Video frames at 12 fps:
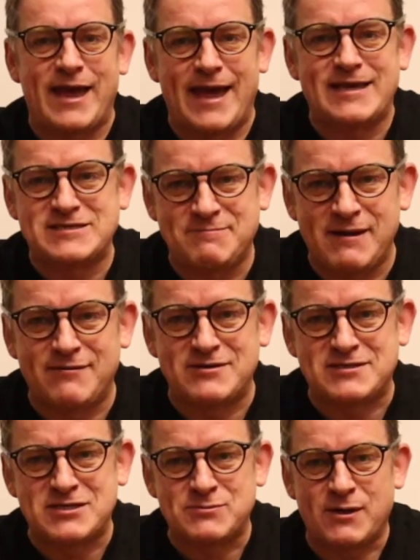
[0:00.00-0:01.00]

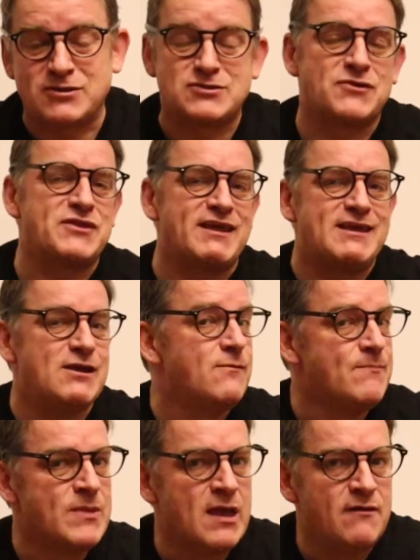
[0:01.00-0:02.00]
experience as well. So thank
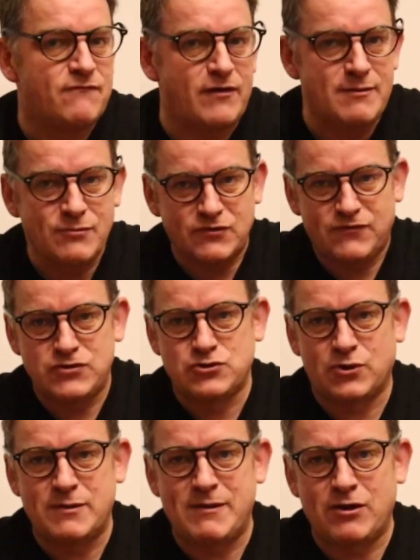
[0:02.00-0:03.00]
you very much for
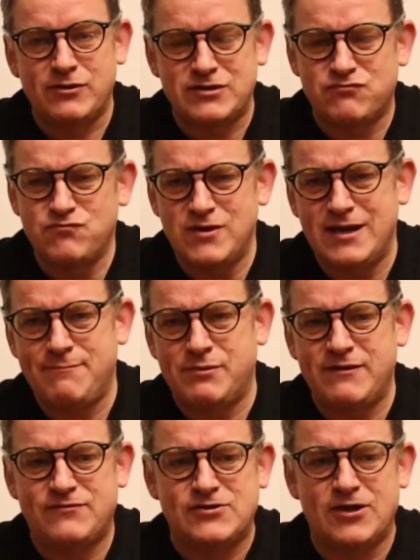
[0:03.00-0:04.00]
joining me on this really
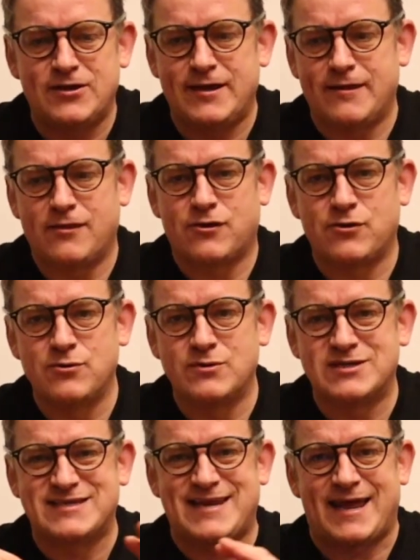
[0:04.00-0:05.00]
brief journey through
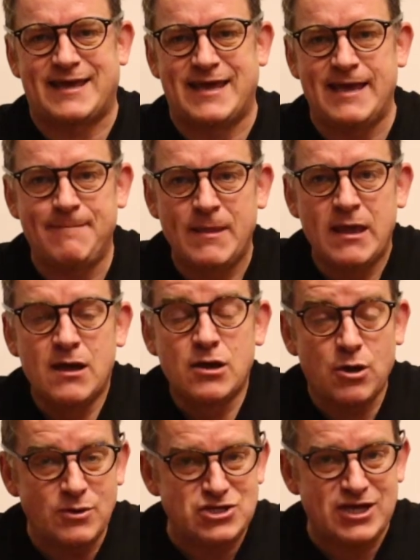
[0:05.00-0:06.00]
Stacky.
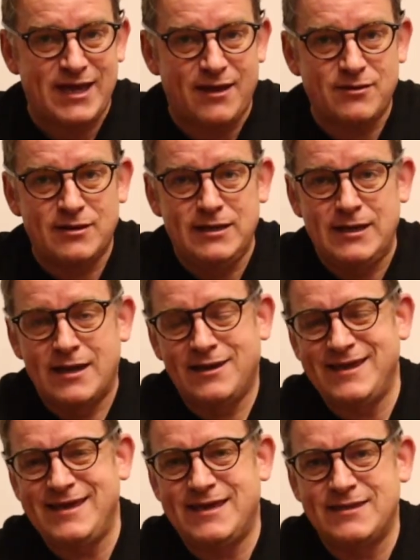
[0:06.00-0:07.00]
Go and check out the
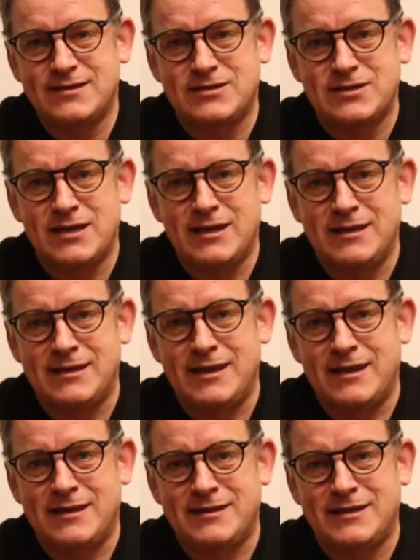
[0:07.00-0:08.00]
link in
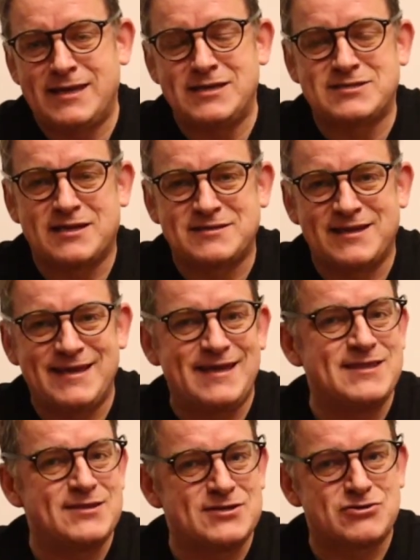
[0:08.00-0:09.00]
the Kickstarter link
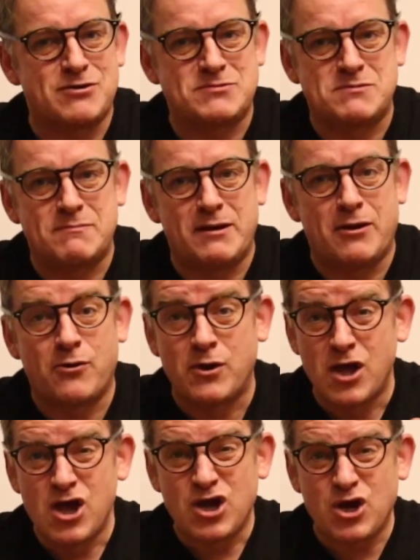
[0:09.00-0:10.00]
in the description below.
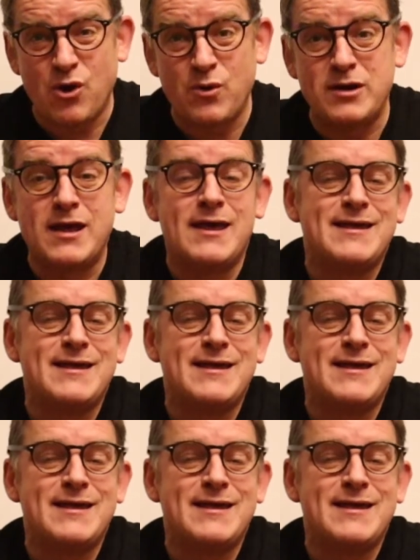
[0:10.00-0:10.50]
Go and